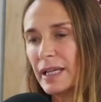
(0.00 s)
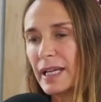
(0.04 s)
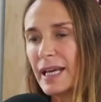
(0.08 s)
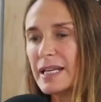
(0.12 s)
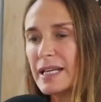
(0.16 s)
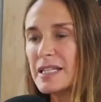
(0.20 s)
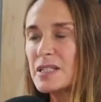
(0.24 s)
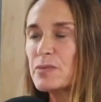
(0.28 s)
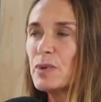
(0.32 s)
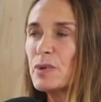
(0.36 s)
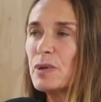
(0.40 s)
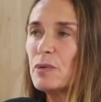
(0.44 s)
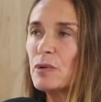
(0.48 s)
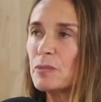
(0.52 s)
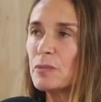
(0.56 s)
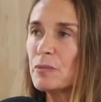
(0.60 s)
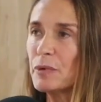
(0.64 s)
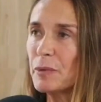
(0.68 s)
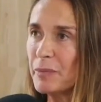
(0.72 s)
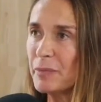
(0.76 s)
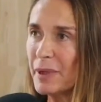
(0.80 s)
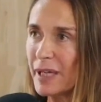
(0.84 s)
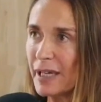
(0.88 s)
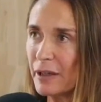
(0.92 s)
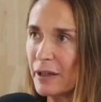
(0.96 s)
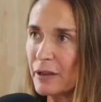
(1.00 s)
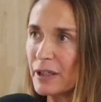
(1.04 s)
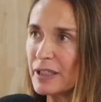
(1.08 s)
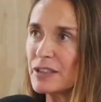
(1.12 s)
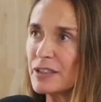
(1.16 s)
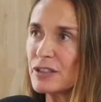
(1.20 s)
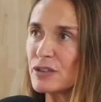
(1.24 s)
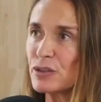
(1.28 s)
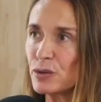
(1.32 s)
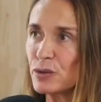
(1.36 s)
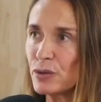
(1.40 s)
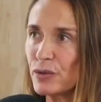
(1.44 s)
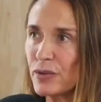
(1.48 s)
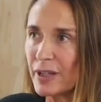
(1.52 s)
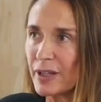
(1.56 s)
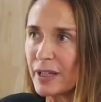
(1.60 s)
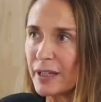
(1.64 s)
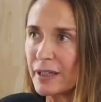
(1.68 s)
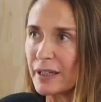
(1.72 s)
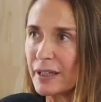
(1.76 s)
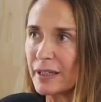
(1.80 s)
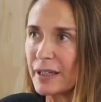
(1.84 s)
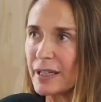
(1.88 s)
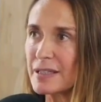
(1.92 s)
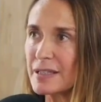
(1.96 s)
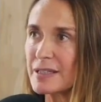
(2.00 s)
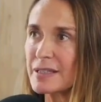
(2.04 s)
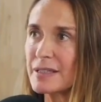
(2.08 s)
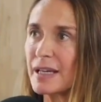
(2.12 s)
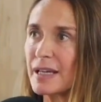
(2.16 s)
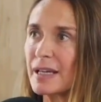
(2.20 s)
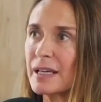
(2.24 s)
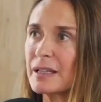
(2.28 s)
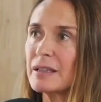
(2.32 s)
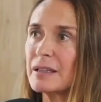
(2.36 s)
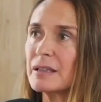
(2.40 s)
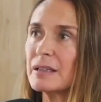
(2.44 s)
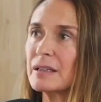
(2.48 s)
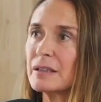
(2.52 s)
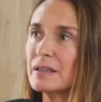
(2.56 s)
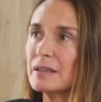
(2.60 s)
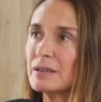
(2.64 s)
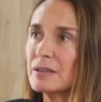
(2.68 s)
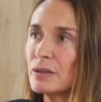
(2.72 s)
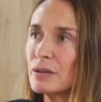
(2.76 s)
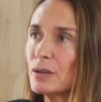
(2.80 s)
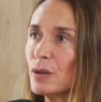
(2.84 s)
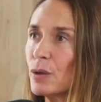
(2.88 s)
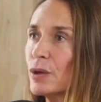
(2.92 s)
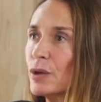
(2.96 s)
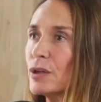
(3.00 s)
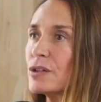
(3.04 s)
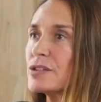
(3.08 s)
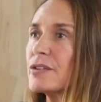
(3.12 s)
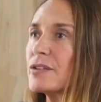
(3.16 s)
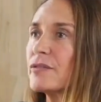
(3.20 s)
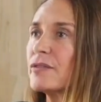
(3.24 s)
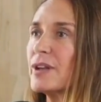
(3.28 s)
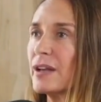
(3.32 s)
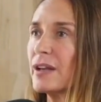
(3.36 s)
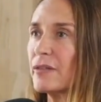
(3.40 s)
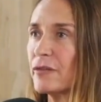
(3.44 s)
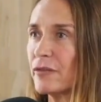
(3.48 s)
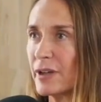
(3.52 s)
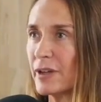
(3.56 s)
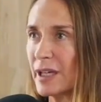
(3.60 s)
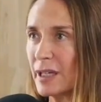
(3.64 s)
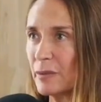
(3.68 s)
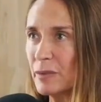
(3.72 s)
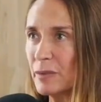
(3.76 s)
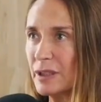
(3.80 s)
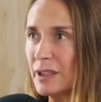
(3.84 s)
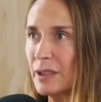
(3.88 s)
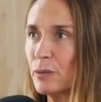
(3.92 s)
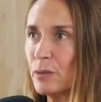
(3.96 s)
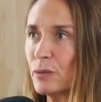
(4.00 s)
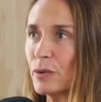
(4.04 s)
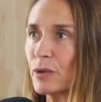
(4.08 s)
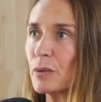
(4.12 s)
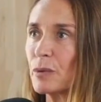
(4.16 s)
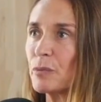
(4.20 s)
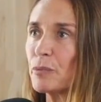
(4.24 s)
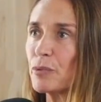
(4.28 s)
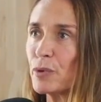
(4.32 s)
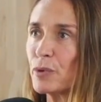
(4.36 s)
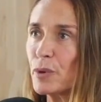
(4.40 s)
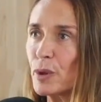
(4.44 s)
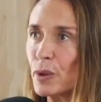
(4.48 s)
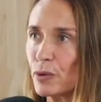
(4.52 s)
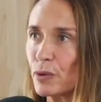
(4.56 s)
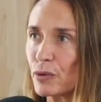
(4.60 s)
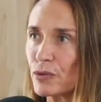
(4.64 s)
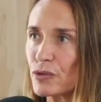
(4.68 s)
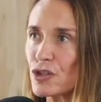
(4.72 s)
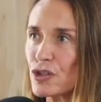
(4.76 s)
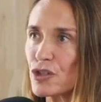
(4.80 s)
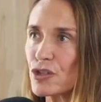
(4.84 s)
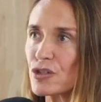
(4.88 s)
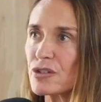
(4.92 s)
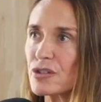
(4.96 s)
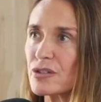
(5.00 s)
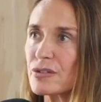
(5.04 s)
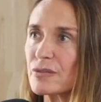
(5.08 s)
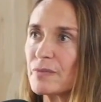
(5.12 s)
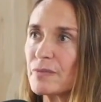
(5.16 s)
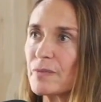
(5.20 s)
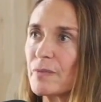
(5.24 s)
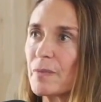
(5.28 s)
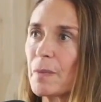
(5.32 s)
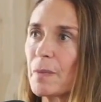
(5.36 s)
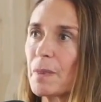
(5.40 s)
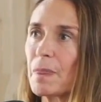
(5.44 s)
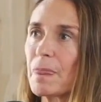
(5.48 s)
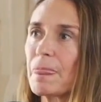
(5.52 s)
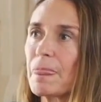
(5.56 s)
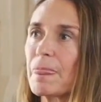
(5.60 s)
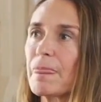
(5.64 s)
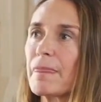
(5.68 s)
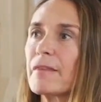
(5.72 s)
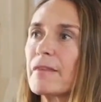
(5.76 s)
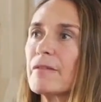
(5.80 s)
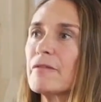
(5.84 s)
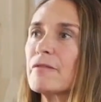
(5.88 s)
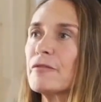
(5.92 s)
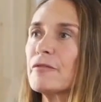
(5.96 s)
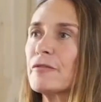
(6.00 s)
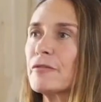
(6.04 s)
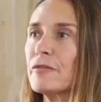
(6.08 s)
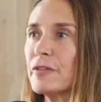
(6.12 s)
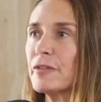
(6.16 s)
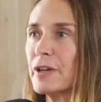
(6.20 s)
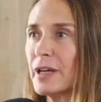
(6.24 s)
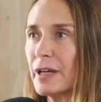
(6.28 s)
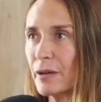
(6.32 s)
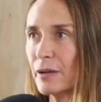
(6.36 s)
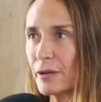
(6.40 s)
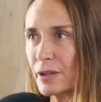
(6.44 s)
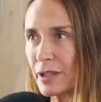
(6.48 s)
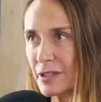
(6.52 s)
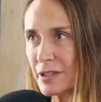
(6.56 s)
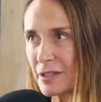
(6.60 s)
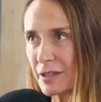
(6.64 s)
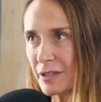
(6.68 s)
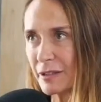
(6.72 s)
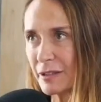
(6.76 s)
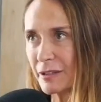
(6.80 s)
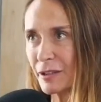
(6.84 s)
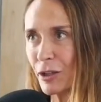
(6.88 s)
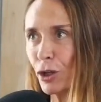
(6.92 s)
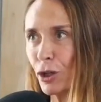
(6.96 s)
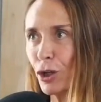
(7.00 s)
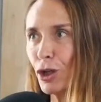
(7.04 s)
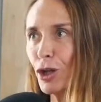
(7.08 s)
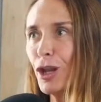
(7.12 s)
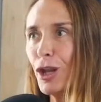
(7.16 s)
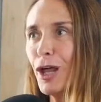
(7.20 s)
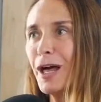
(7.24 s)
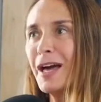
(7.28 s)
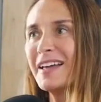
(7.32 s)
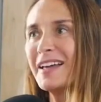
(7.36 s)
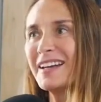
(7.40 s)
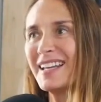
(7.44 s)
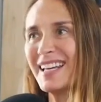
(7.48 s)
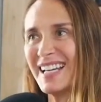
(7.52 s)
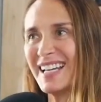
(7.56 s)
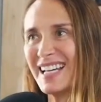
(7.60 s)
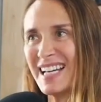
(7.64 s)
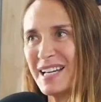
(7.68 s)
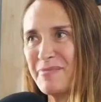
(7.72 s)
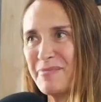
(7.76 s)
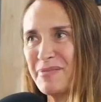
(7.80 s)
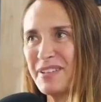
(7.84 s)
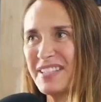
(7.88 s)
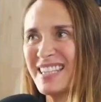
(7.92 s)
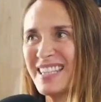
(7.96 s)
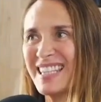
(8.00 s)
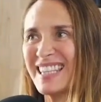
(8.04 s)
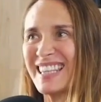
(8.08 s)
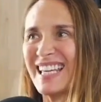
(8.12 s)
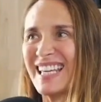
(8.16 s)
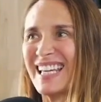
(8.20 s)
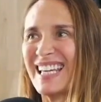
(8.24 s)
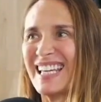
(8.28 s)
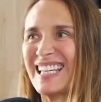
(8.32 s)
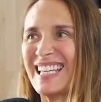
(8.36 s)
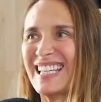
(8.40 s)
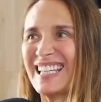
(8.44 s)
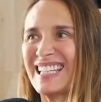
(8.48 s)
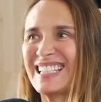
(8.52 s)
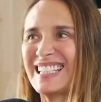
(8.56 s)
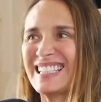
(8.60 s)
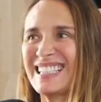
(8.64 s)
And as we were preparing to do that, and as the lawyers of that family were approached, a lot happened then.